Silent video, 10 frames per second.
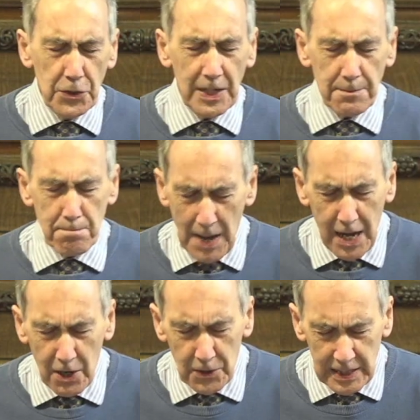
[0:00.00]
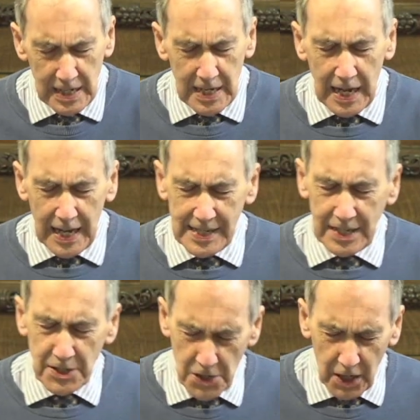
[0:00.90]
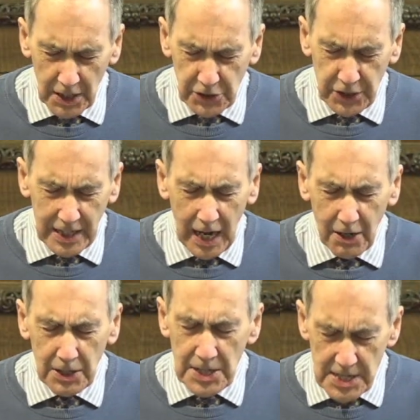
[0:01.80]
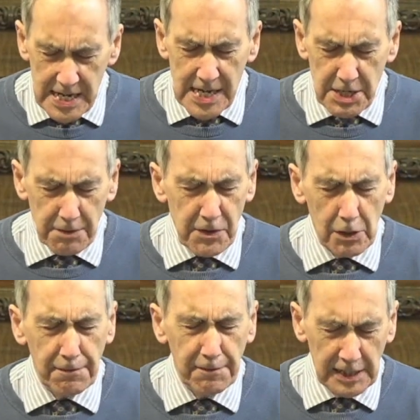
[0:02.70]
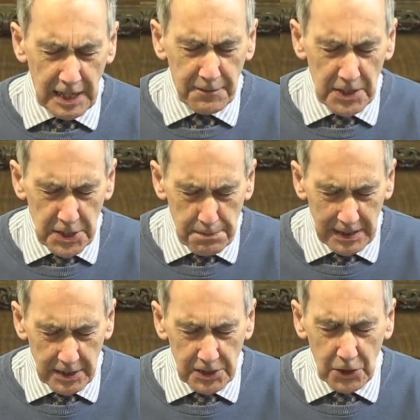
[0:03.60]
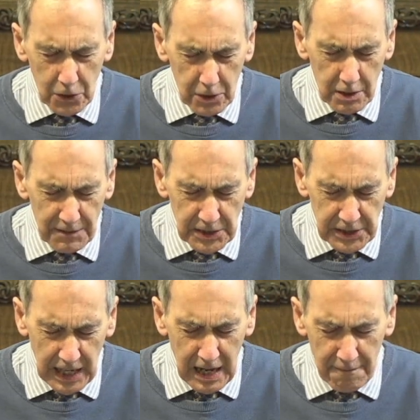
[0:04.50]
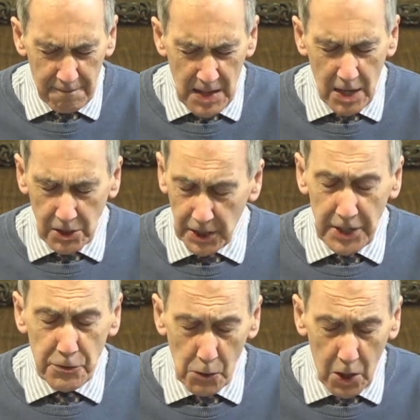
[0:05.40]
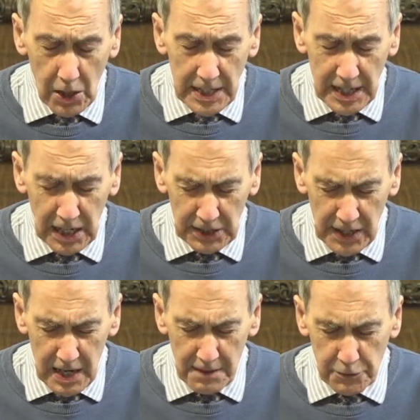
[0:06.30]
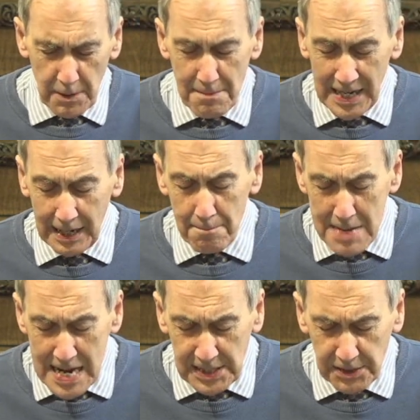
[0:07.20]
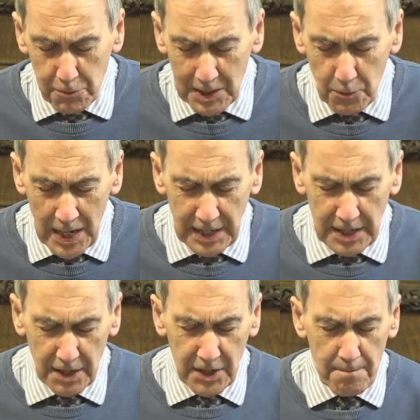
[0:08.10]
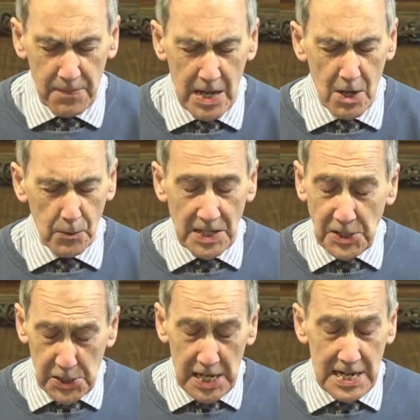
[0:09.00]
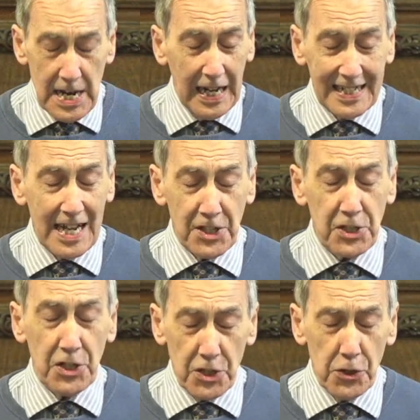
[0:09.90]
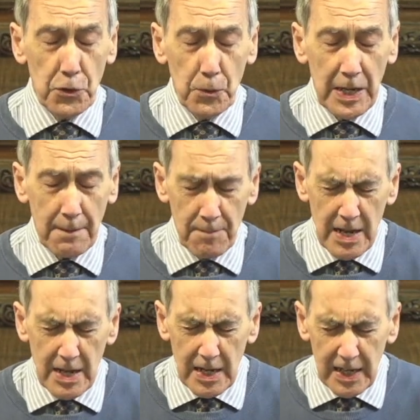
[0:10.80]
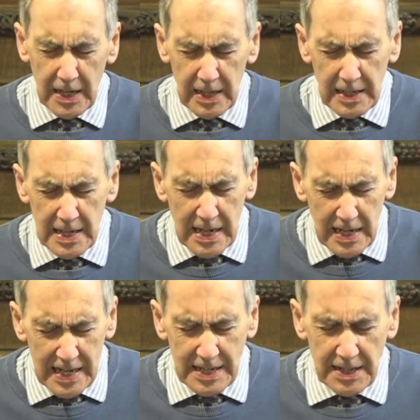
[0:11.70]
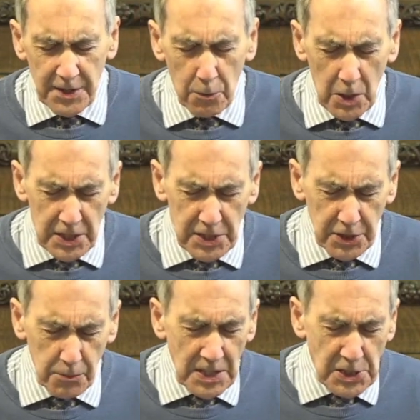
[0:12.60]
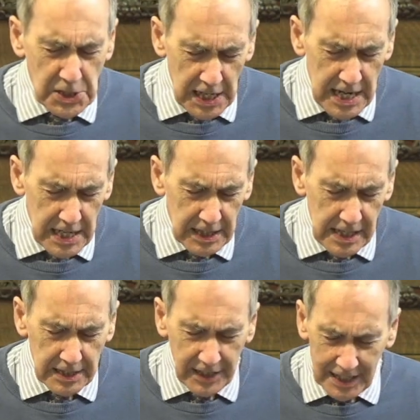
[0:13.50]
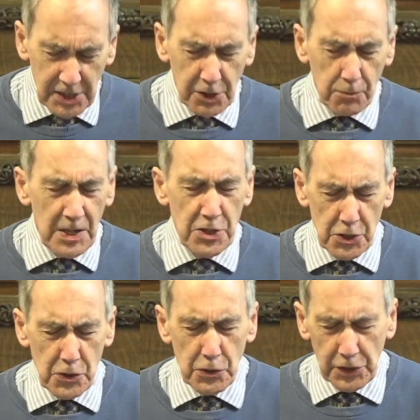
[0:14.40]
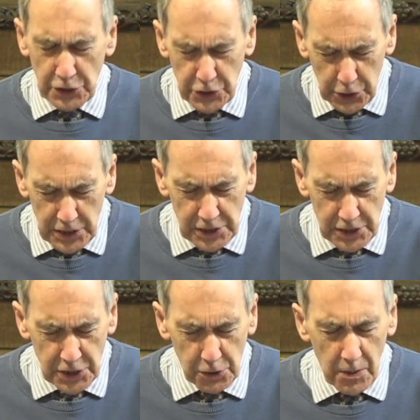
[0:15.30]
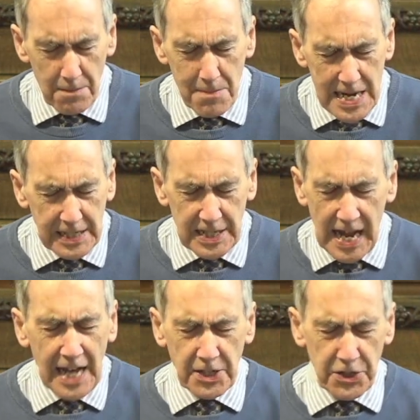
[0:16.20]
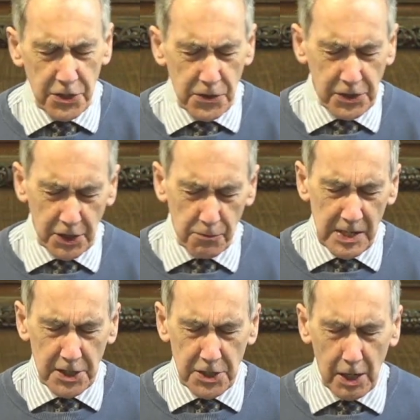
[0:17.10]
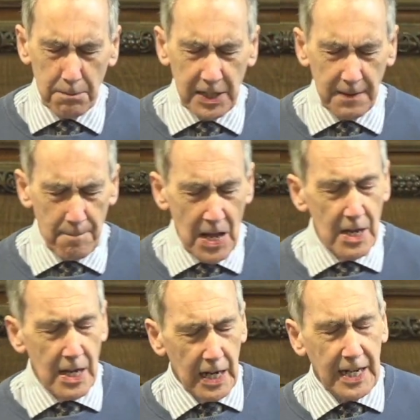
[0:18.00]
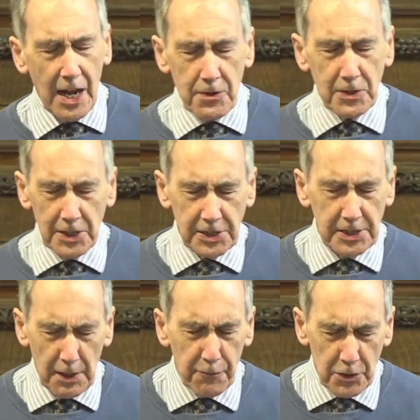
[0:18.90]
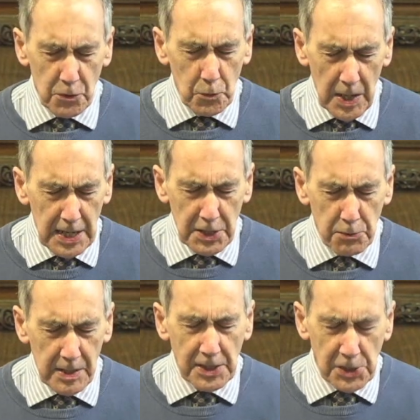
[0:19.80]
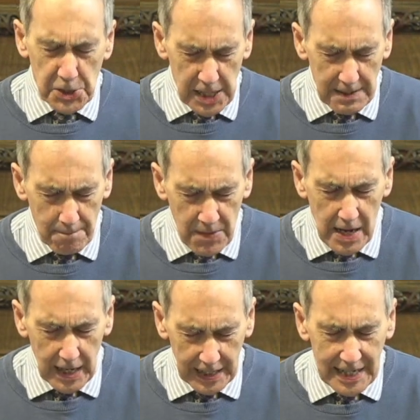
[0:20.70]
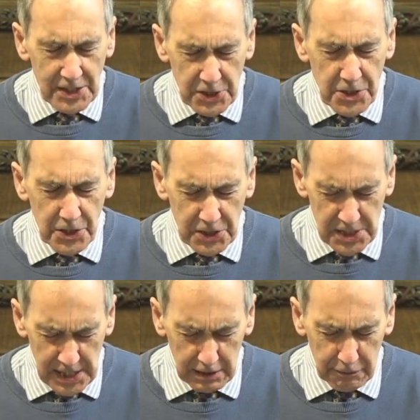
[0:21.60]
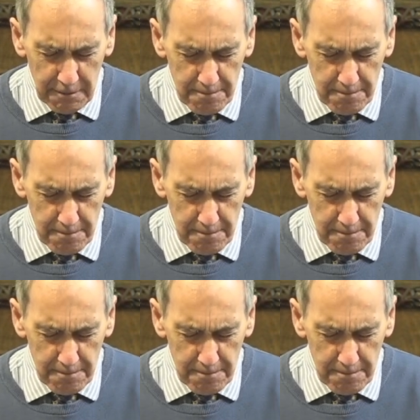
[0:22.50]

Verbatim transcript: and bow and acknowledging our need of your forgiveness because all of us have got it wrong in our lives. We make a mess one way or another. We sin against you. We. Uh, and in the words that we say, the things that we do, the choices that we make, the attitudes that we adopt in countless different ways, we sin against yourself.